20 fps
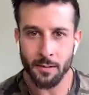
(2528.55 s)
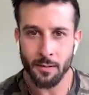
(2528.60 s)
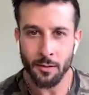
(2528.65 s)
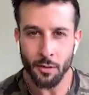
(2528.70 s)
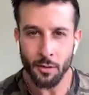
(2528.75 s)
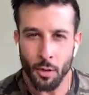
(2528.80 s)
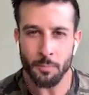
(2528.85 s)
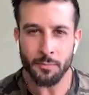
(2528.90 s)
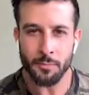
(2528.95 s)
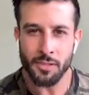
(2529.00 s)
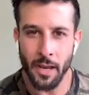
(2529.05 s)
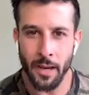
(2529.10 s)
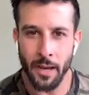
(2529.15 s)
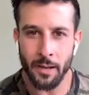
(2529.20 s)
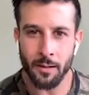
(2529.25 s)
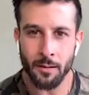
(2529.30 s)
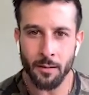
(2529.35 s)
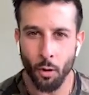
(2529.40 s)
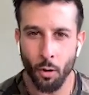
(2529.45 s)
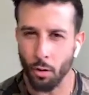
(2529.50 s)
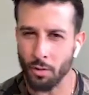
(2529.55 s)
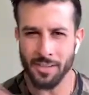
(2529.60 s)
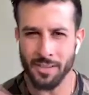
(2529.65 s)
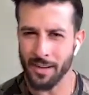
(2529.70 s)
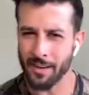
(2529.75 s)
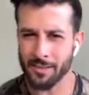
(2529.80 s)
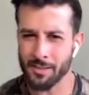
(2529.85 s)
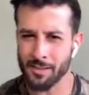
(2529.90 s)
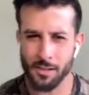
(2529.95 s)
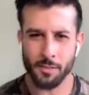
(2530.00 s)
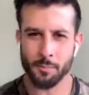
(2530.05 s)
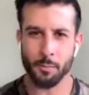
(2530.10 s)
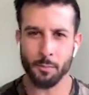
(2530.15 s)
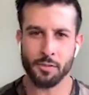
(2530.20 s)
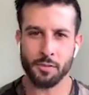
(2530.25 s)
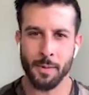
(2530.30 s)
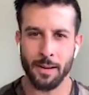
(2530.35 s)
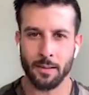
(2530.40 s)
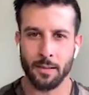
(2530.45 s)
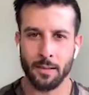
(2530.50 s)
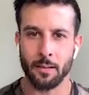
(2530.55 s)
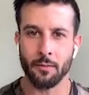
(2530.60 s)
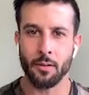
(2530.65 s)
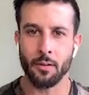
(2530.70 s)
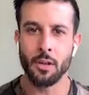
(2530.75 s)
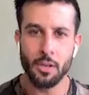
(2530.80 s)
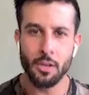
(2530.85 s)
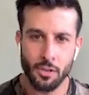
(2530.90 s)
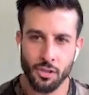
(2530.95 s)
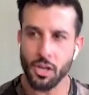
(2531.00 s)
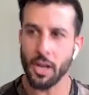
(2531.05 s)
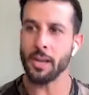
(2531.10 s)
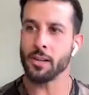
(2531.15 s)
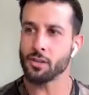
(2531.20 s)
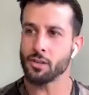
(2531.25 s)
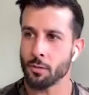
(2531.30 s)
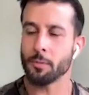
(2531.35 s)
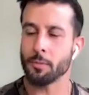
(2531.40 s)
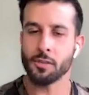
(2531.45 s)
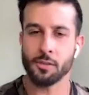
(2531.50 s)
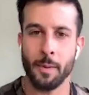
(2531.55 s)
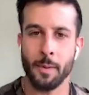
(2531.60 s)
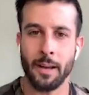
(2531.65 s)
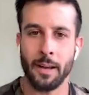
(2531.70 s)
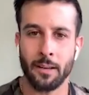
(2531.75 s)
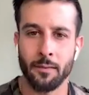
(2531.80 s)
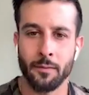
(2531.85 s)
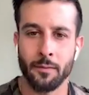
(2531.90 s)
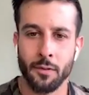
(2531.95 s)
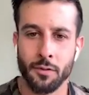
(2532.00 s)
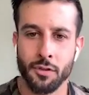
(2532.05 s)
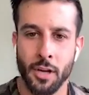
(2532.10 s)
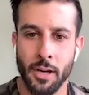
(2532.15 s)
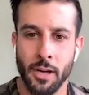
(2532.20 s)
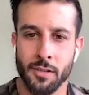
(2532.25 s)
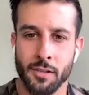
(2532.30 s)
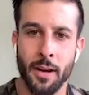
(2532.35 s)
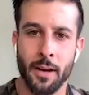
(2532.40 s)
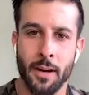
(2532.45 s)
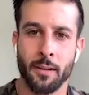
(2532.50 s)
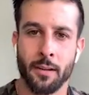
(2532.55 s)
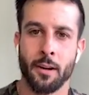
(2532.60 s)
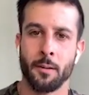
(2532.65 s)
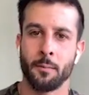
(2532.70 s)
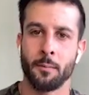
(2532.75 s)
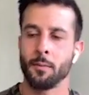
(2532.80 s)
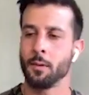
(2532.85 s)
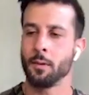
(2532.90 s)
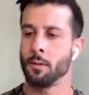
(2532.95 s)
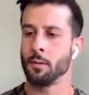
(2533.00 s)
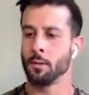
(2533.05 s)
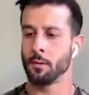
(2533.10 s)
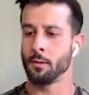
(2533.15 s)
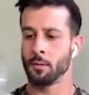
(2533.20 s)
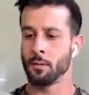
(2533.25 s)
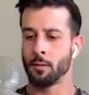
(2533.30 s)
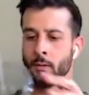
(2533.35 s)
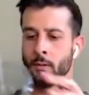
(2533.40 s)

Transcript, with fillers: You know what I'm saying? Yeah. All that is is perspective. Change your perspective, you change your outcome. Well,